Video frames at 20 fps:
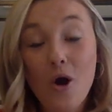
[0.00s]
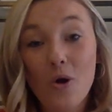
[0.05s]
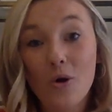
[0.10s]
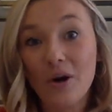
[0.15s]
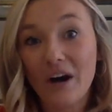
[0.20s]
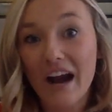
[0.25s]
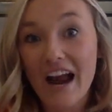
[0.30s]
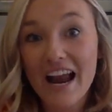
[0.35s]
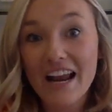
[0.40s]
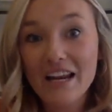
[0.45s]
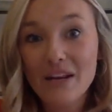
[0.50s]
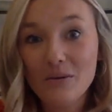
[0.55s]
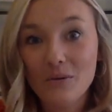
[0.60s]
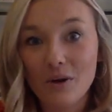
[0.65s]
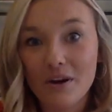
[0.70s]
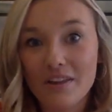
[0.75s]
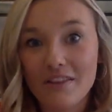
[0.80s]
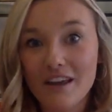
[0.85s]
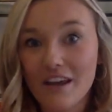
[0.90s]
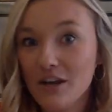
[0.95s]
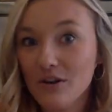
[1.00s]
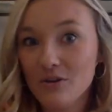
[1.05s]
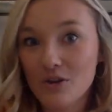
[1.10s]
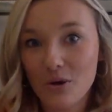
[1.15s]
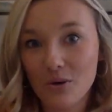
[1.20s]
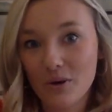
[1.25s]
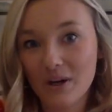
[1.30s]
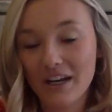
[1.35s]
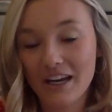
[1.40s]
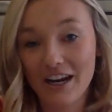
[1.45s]
or anyone that you
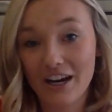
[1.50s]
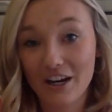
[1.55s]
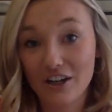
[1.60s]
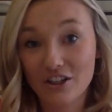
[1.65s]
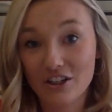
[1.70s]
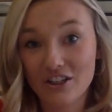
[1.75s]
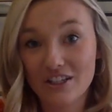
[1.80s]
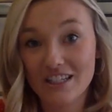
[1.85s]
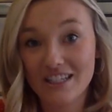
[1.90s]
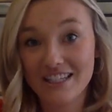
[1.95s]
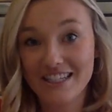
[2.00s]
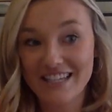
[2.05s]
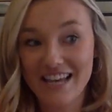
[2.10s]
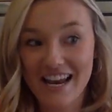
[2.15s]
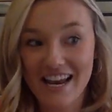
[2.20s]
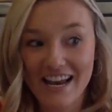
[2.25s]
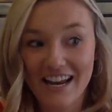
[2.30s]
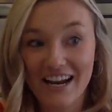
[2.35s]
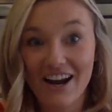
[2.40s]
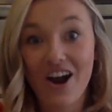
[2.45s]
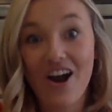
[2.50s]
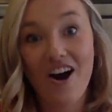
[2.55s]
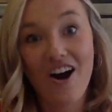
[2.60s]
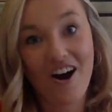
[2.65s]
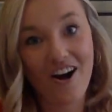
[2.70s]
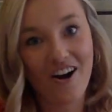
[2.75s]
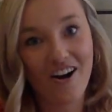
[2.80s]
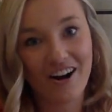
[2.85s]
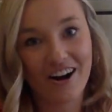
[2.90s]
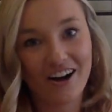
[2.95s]
know what characters and setting
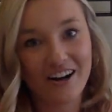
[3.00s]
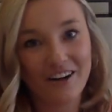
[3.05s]
are.